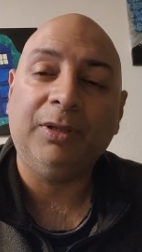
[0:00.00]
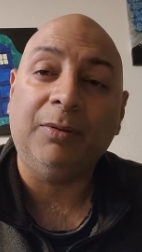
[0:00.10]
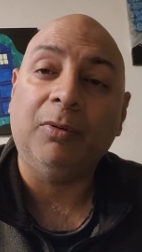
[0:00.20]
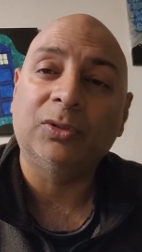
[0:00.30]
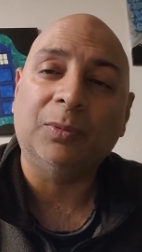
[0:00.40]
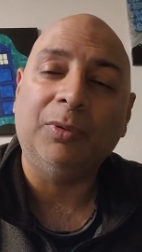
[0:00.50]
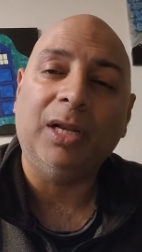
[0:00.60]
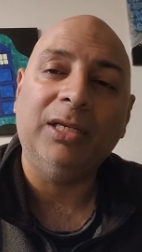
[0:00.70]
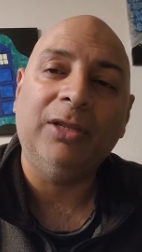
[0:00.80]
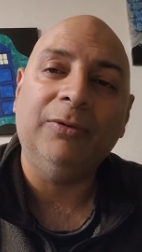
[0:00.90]
that are also
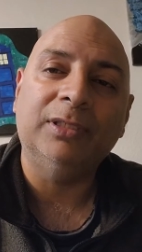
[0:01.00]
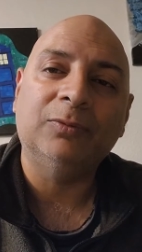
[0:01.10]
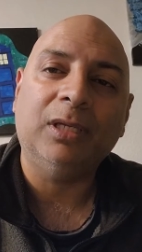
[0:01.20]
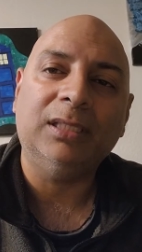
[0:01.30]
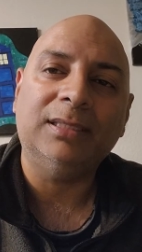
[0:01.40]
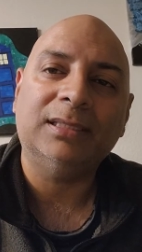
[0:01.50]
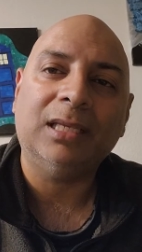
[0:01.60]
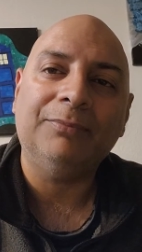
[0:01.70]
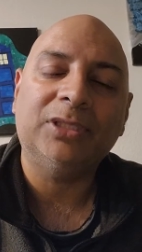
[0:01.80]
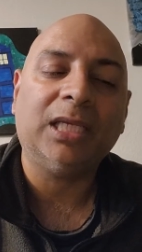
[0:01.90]
brand new as well as
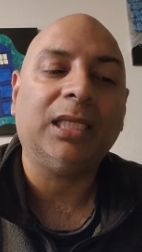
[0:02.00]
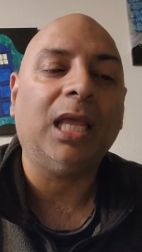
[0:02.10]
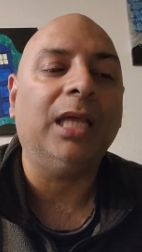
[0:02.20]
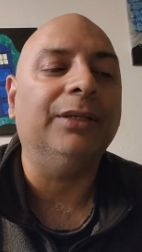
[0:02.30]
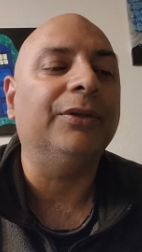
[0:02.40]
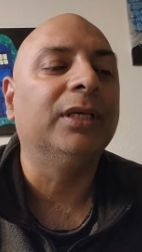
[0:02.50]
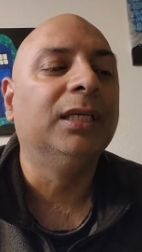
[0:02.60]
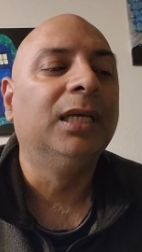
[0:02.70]
um, secondhand.